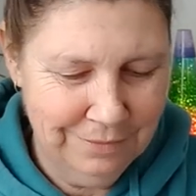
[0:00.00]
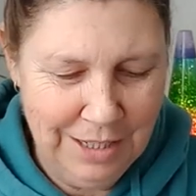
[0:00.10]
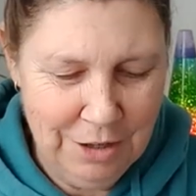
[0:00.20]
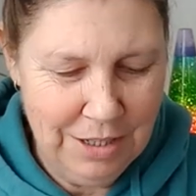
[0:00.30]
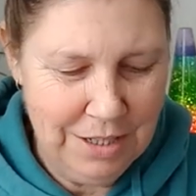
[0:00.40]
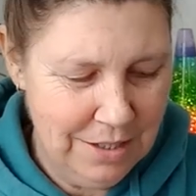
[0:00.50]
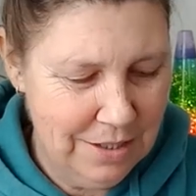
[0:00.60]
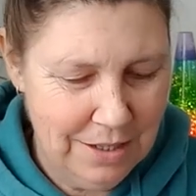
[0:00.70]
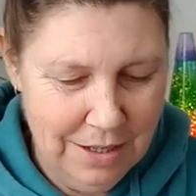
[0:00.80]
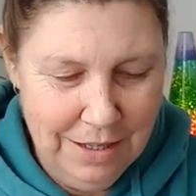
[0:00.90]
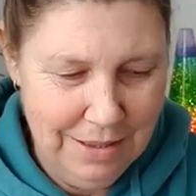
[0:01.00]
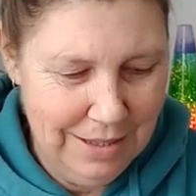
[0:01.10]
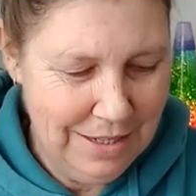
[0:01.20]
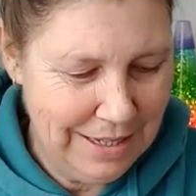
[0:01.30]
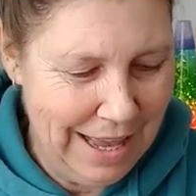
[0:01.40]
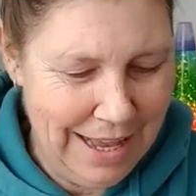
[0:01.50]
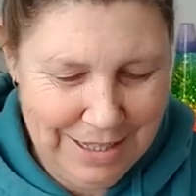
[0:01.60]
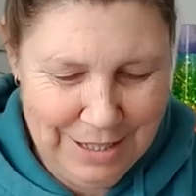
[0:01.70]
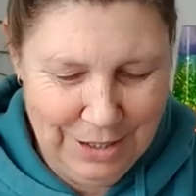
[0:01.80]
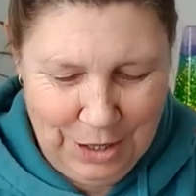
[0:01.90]
Here it is. These
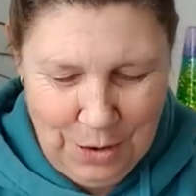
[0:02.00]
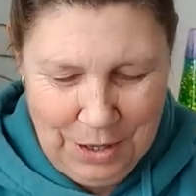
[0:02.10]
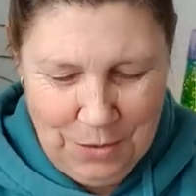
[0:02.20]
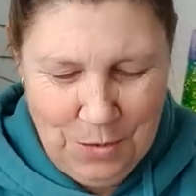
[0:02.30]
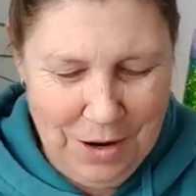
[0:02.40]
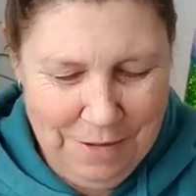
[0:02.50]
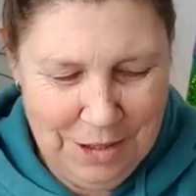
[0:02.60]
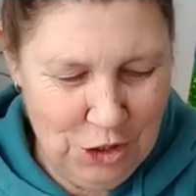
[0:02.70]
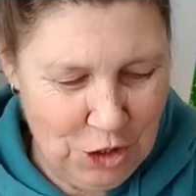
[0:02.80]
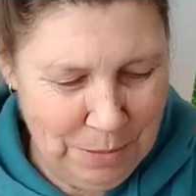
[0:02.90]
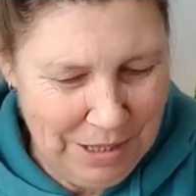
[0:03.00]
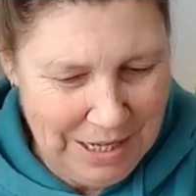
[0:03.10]
cards are going all over the shop